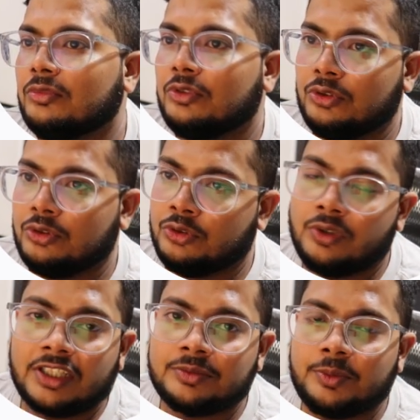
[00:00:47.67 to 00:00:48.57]
you ask
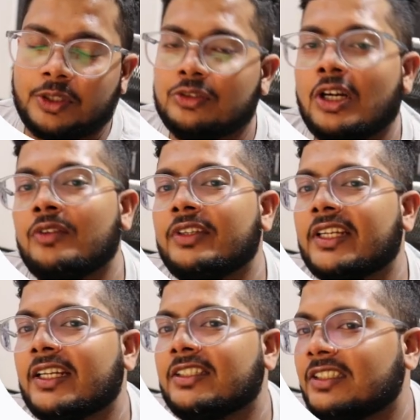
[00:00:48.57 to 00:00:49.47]
me Manoj, how we can
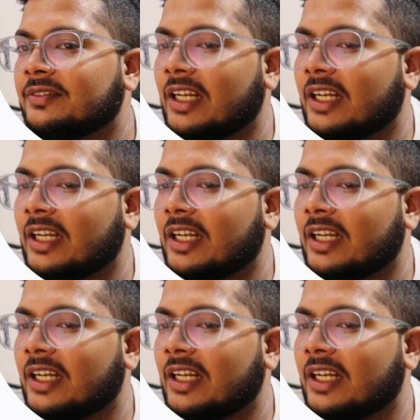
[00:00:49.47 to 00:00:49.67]
achieve that?